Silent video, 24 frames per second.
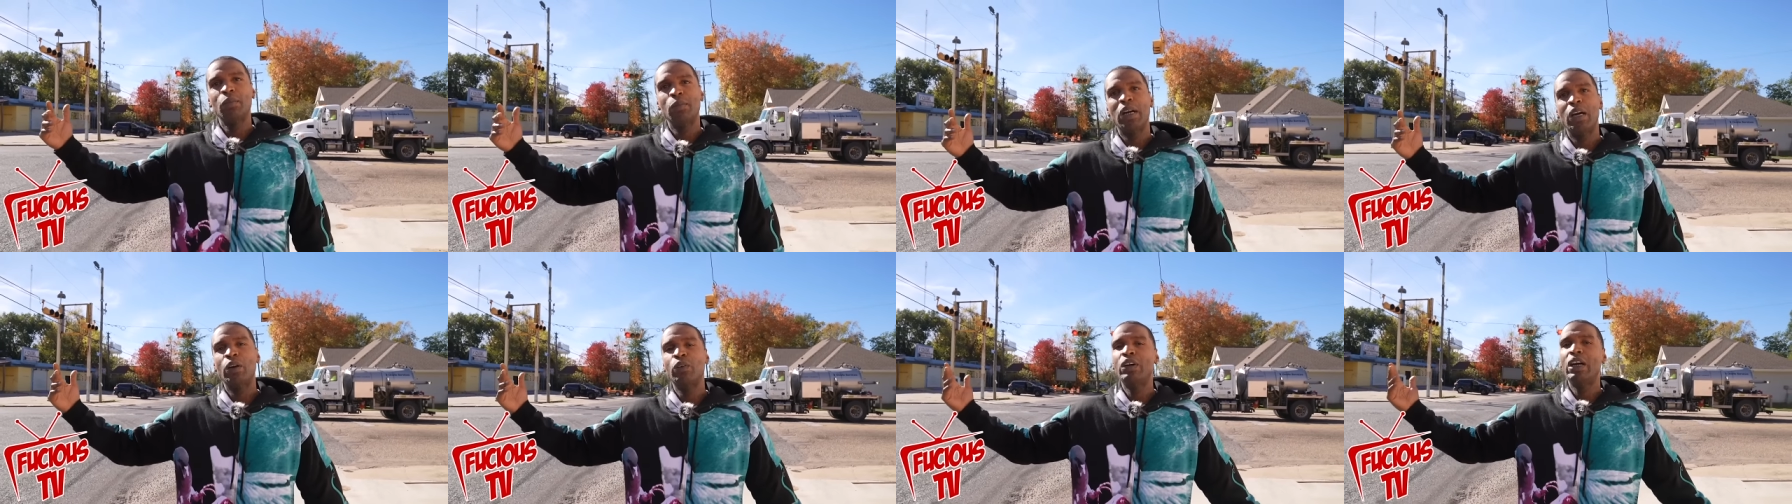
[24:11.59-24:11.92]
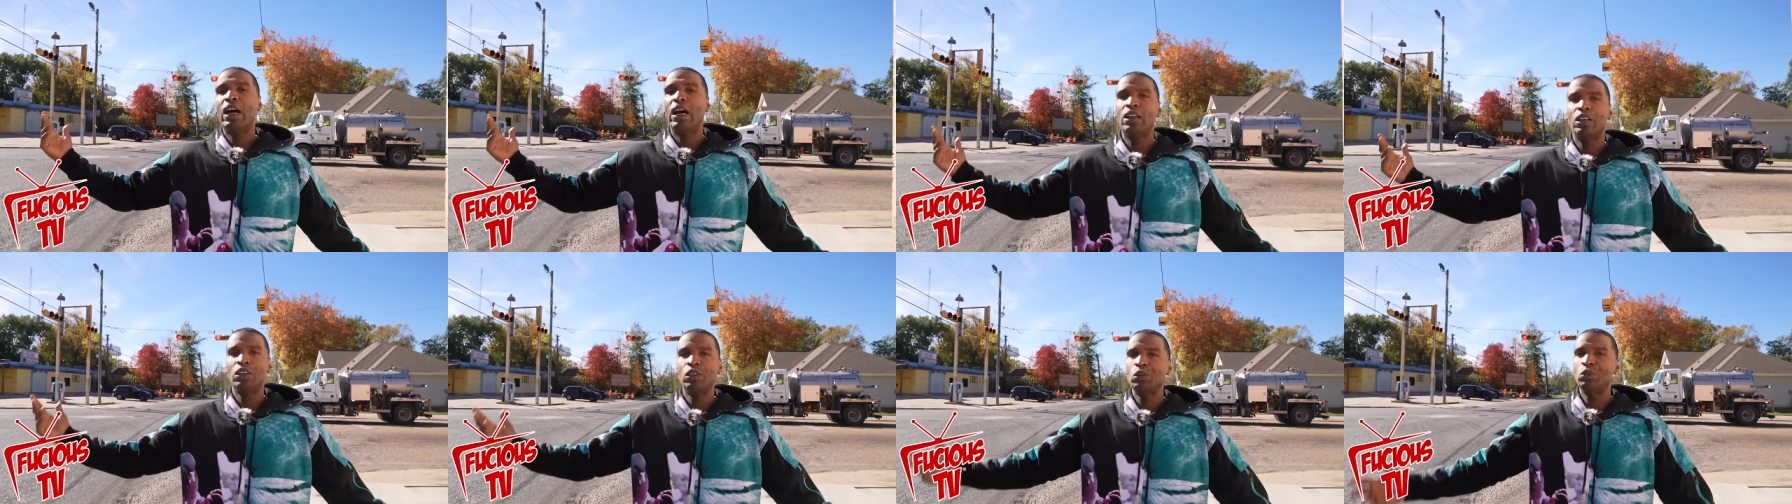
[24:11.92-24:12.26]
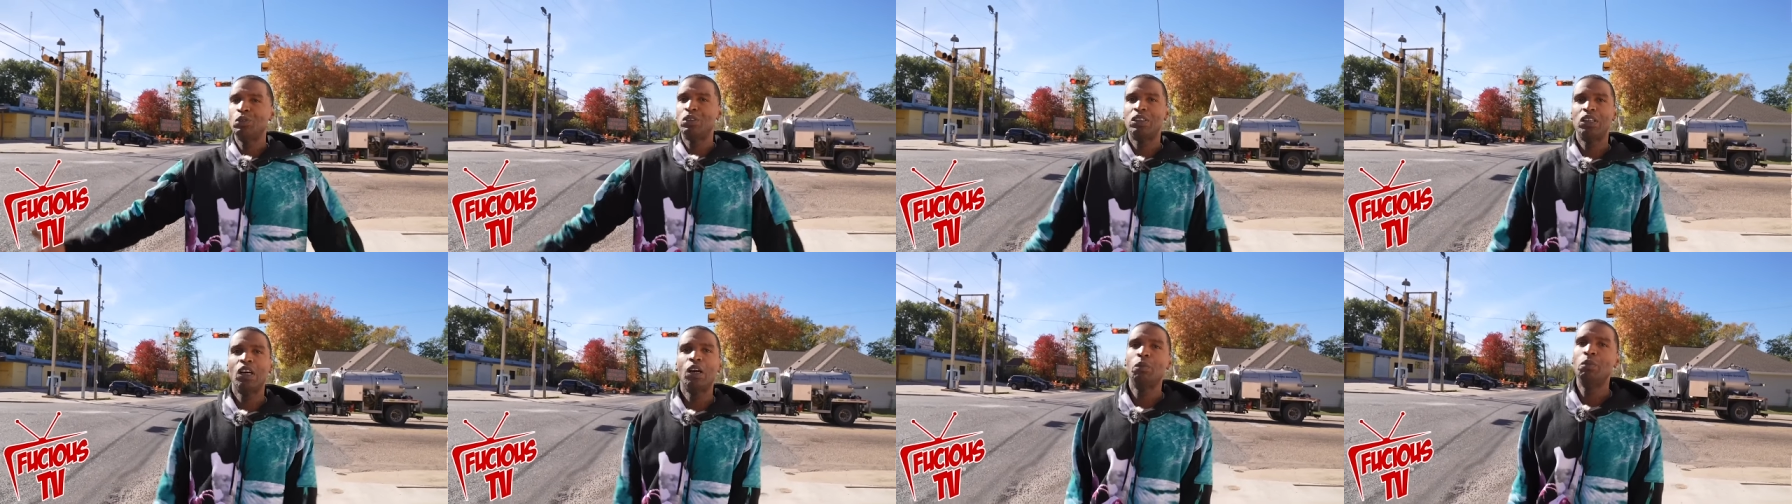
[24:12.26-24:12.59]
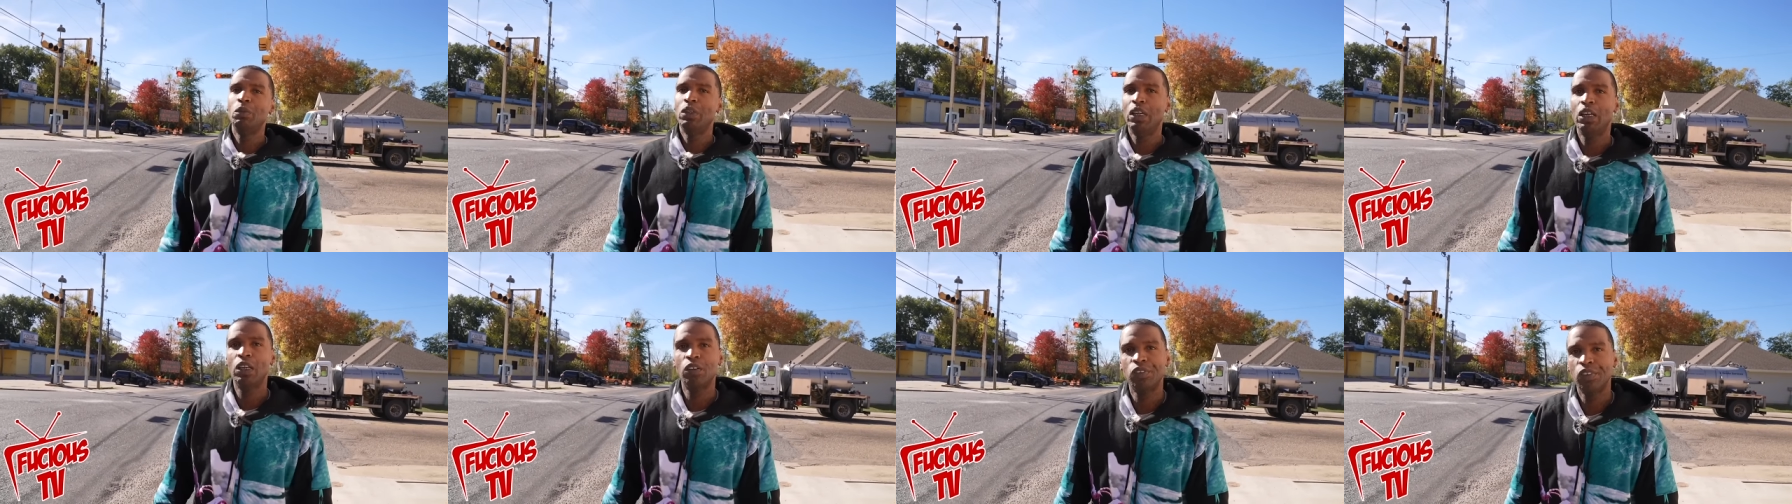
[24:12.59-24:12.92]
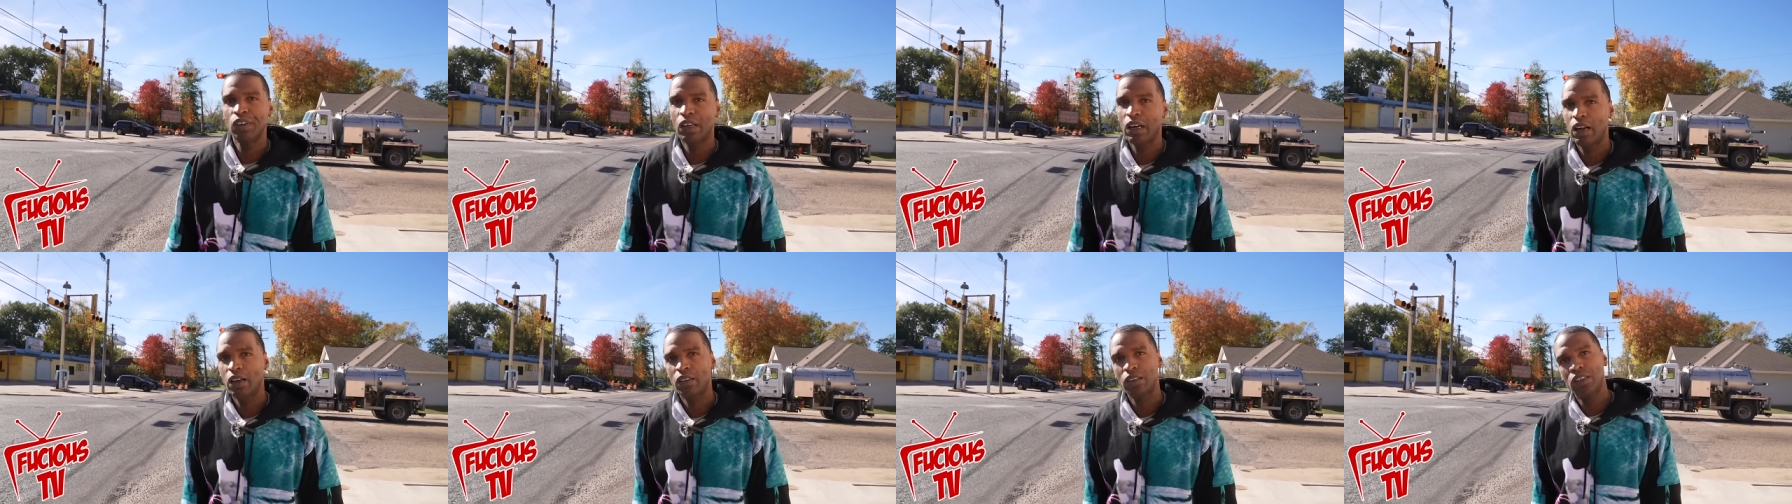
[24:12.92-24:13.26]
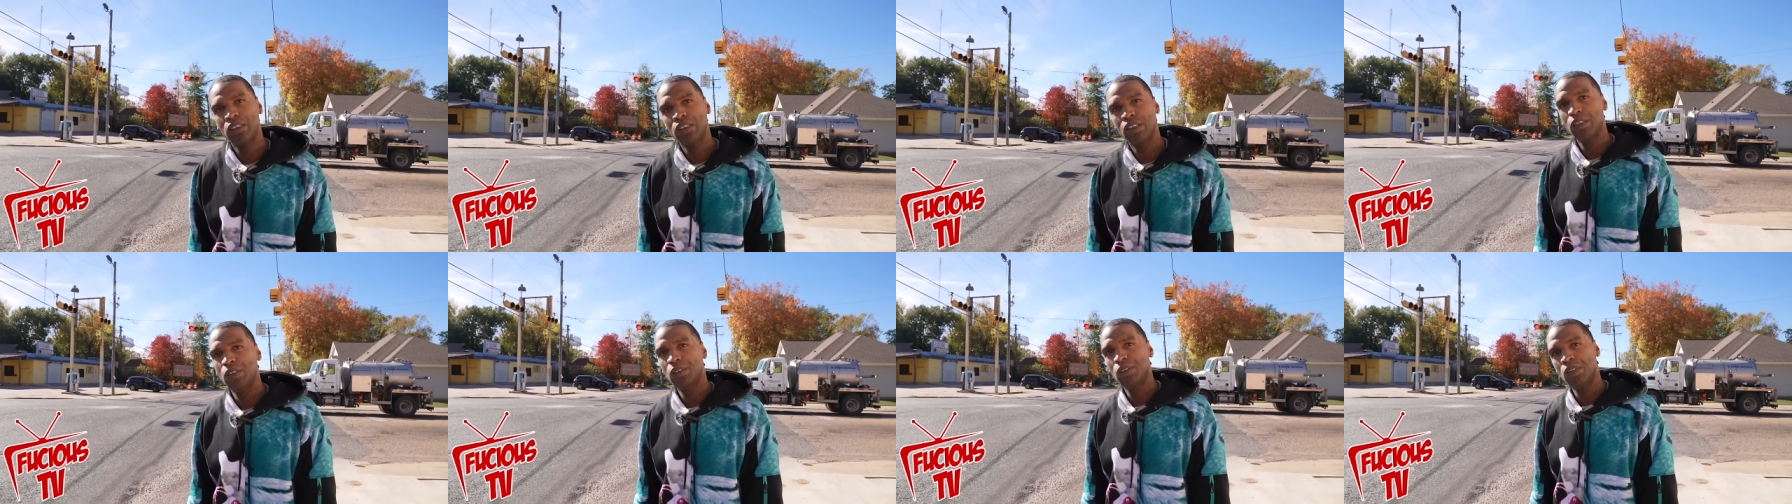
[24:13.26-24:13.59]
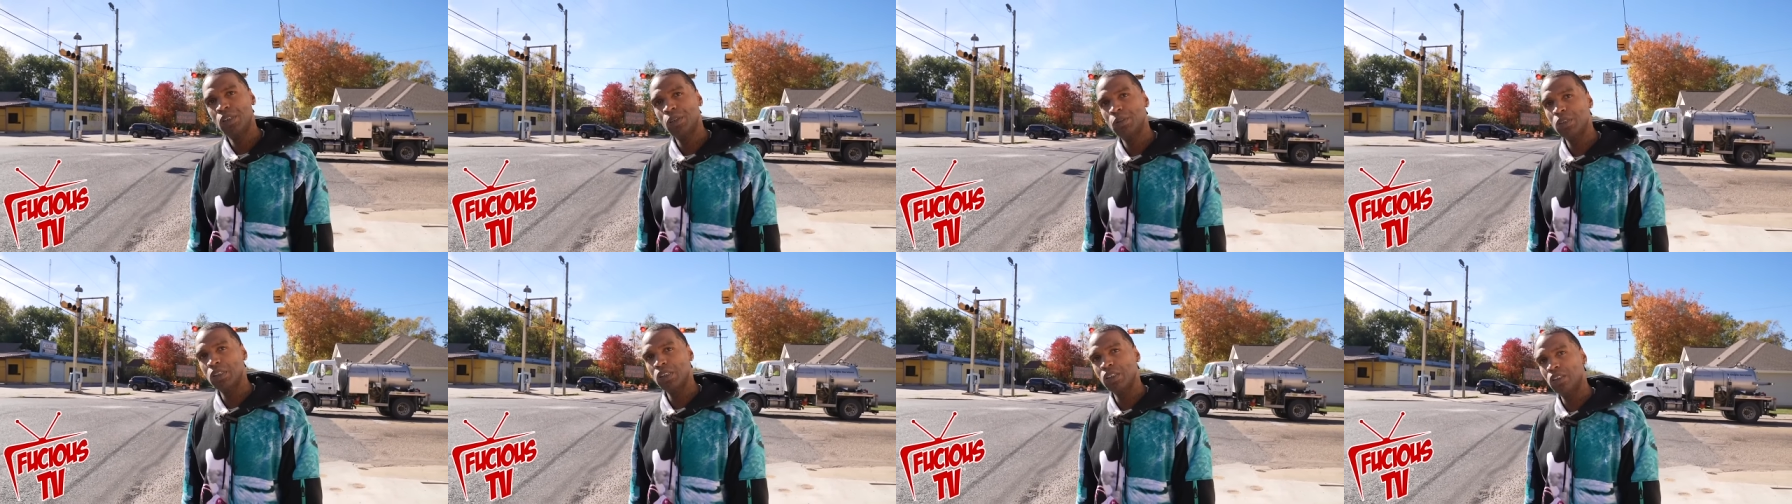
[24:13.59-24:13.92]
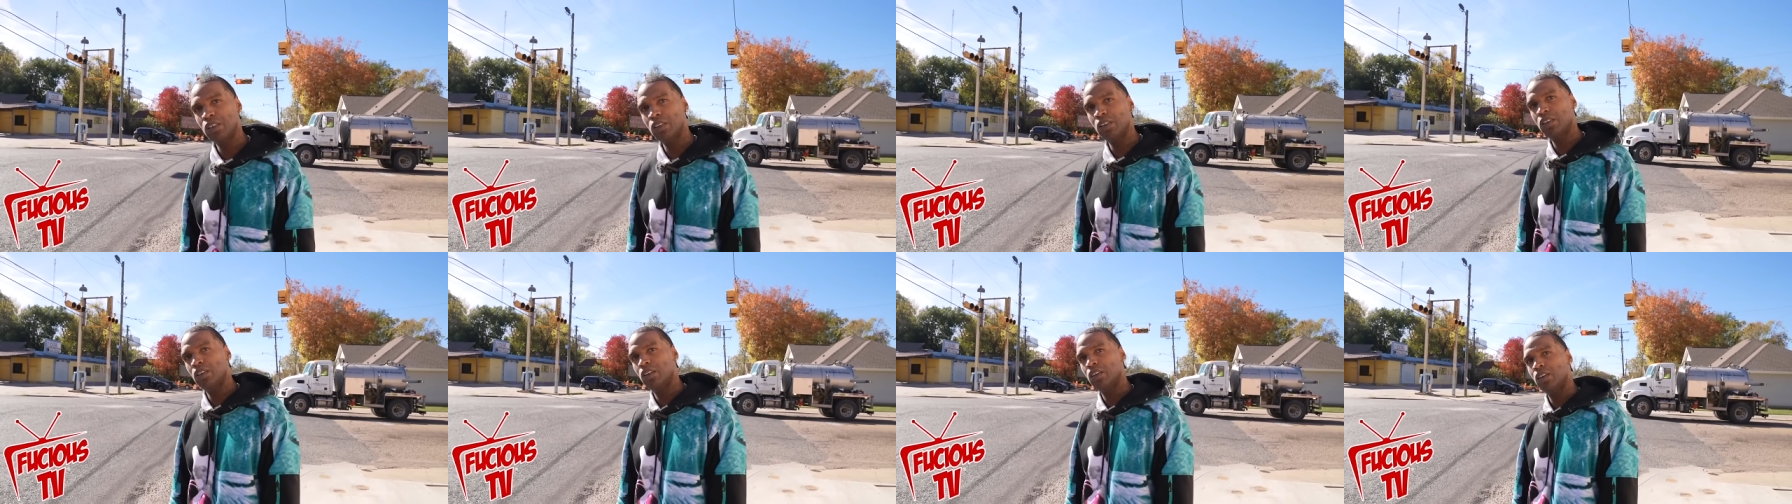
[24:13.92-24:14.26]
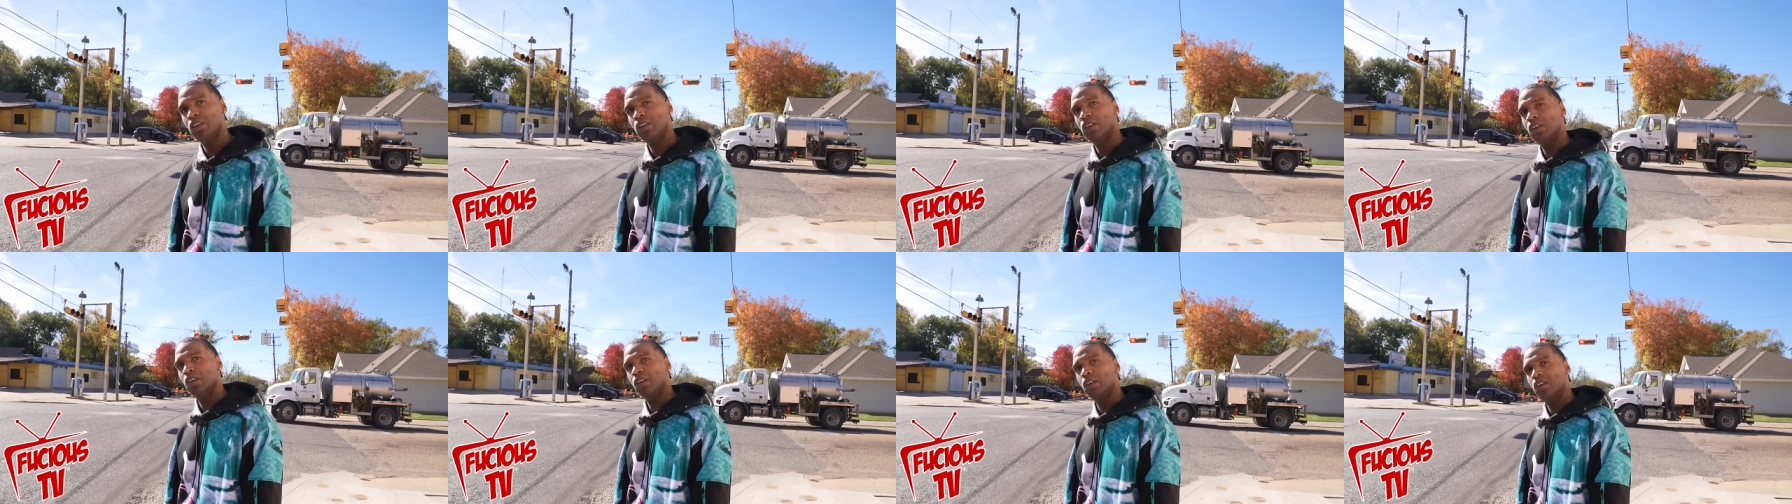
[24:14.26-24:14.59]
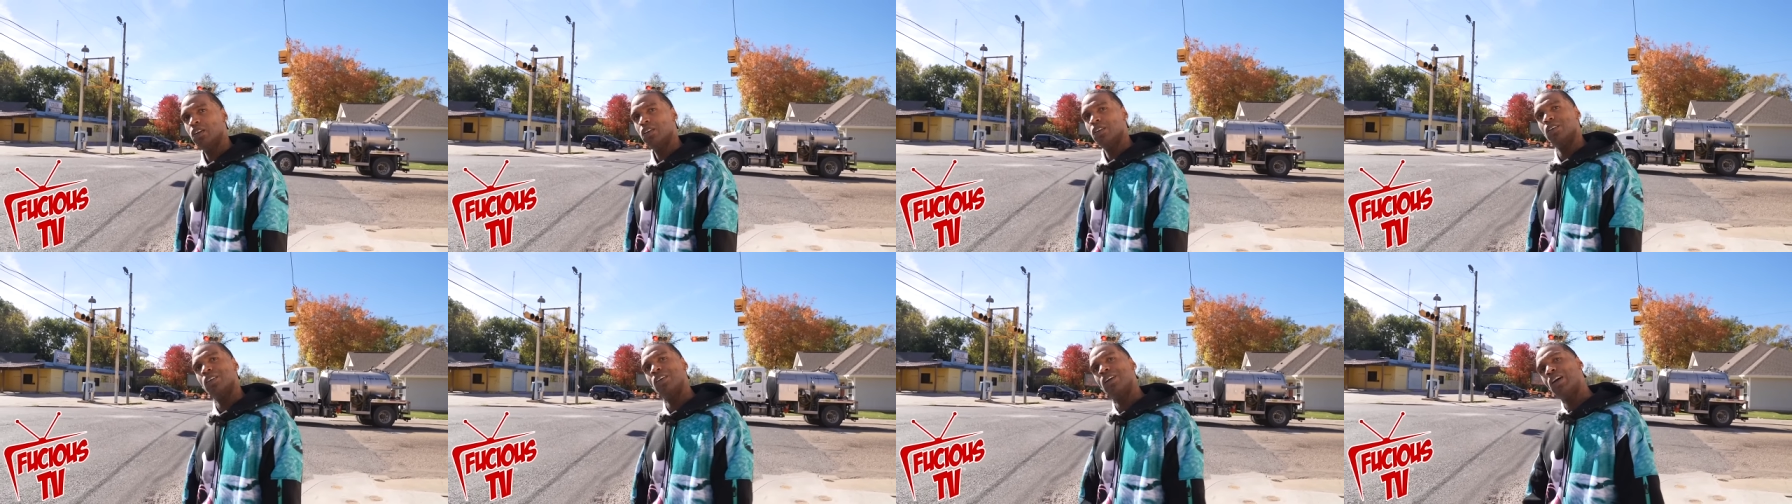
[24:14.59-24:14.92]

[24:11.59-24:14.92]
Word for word: man, we got to do something different out here, you know what yeah, I'm saying? you just did time.